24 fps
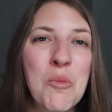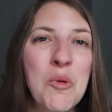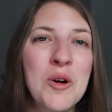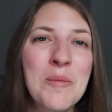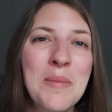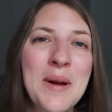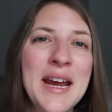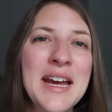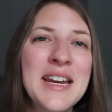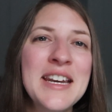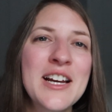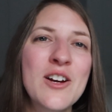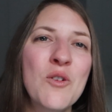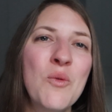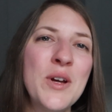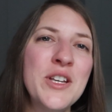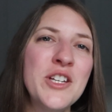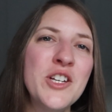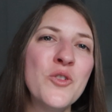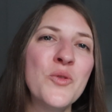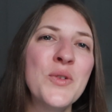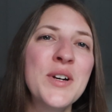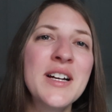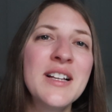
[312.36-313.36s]
more panic
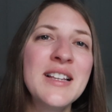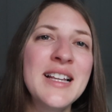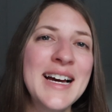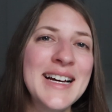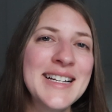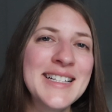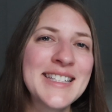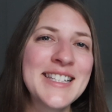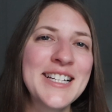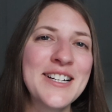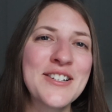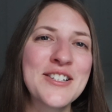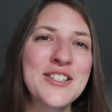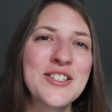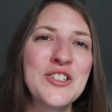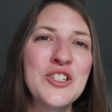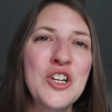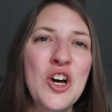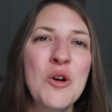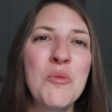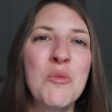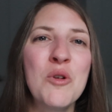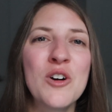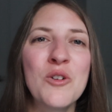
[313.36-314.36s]
when you realize there's
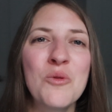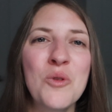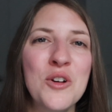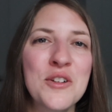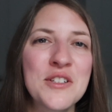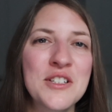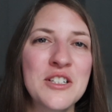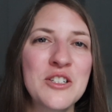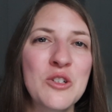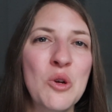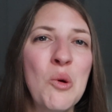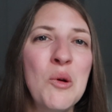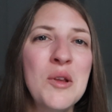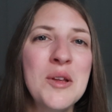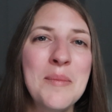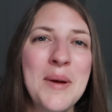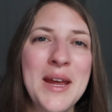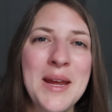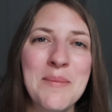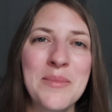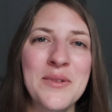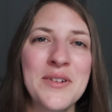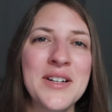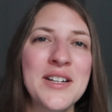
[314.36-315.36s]
no more rolls of toilet
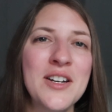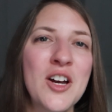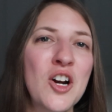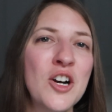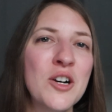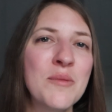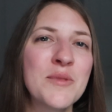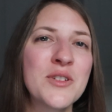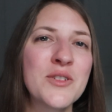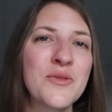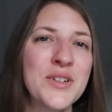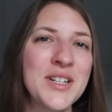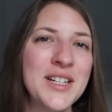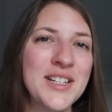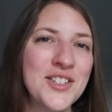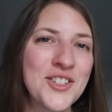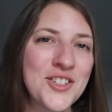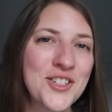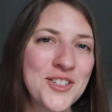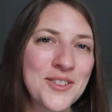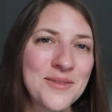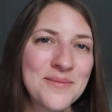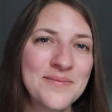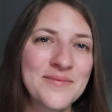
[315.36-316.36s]
paper in arm's
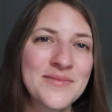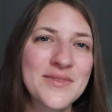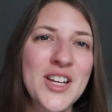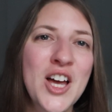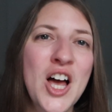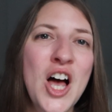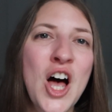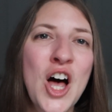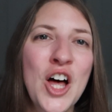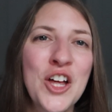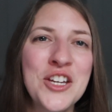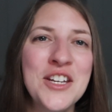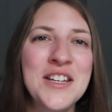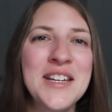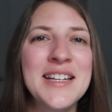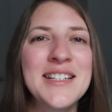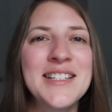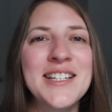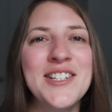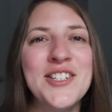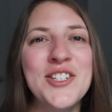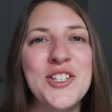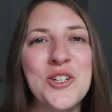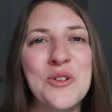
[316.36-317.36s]
reach. All you need
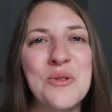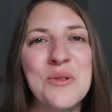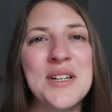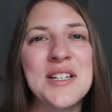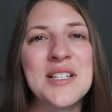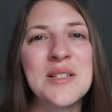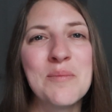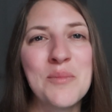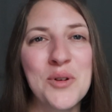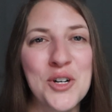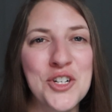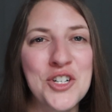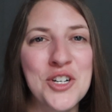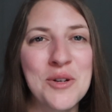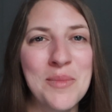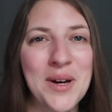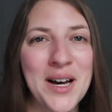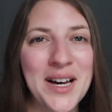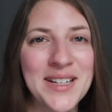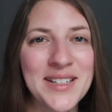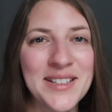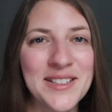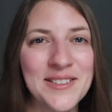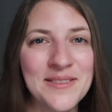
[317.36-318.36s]
to do is push a
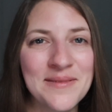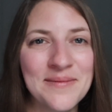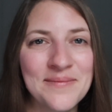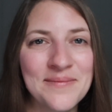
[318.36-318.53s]
button.